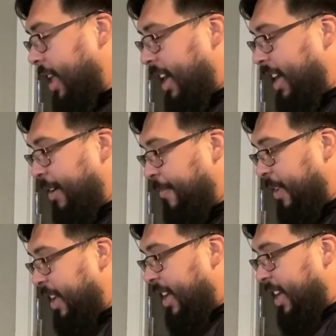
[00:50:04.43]
Um,
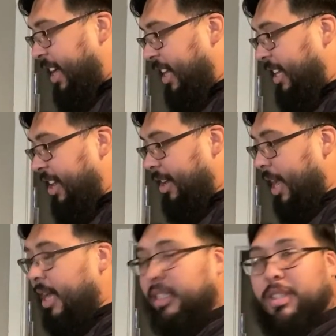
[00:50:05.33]
Akir,
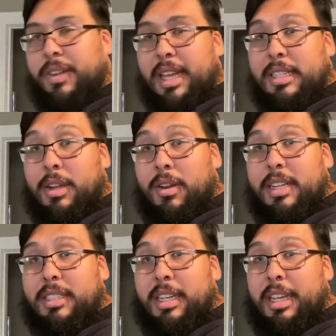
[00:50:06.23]
yeah. So that's
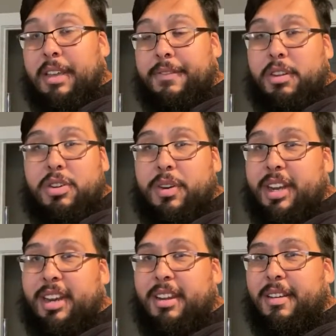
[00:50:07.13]
honestly, if you join
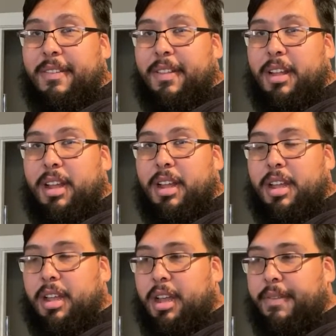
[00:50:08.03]
any of
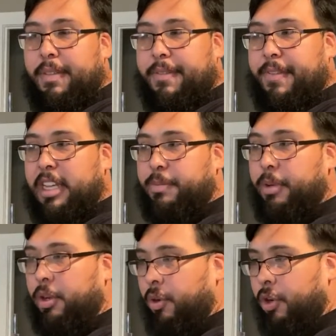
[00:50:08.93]
the
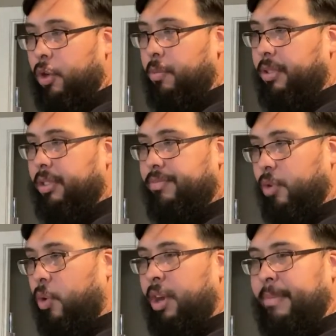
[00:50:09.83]
Facebook groups
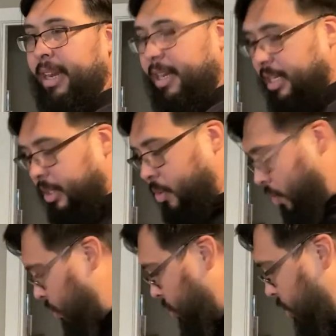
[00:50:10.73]
or in my
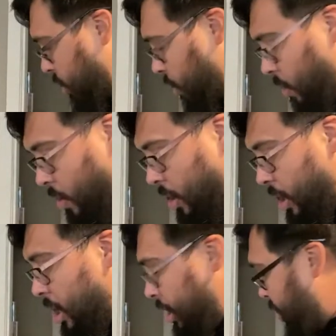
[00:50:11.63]
Discord or
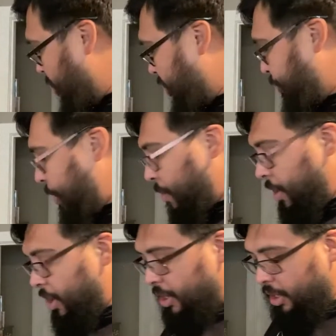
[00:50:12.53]
just people
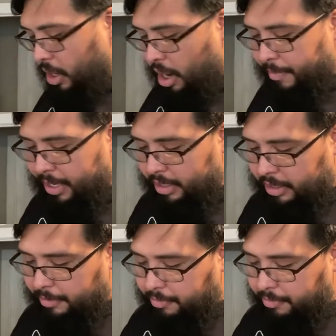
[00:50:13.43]
here in the comments,